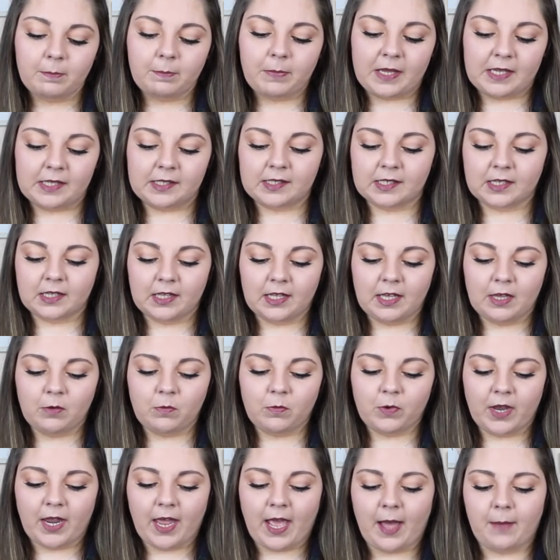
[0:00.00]
Basically,
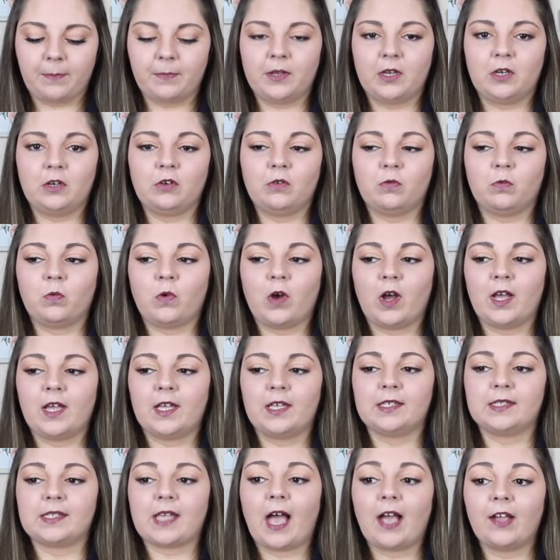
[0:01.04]
what happened
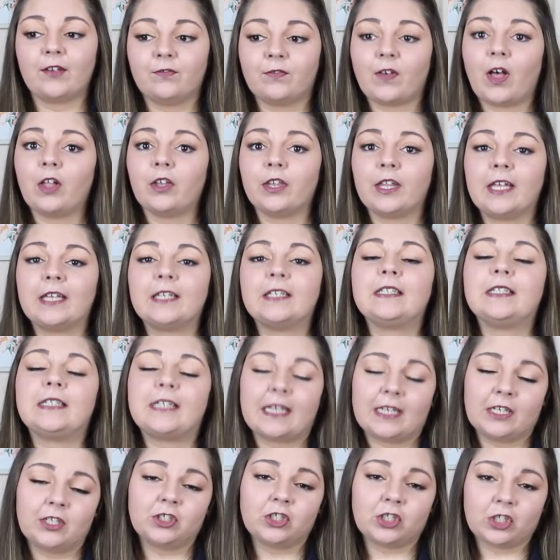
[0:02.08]
was I felt in
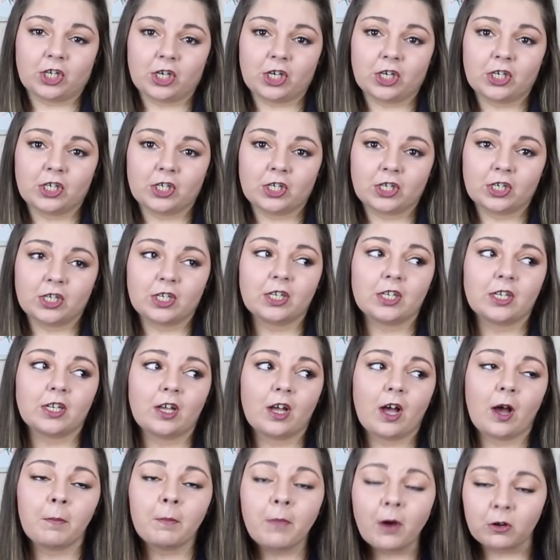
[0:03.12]
danger,
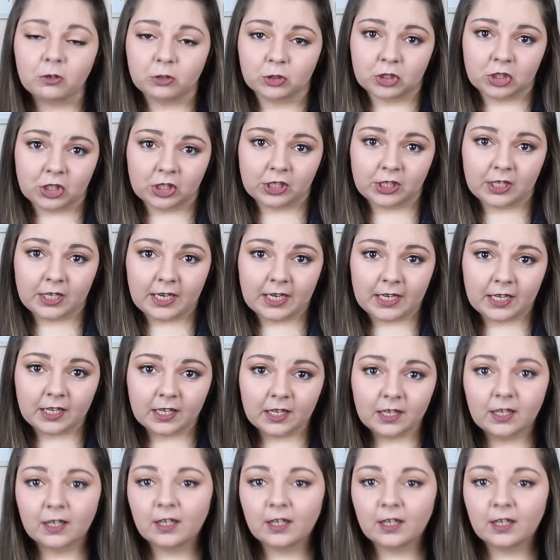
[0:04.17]
emotionally.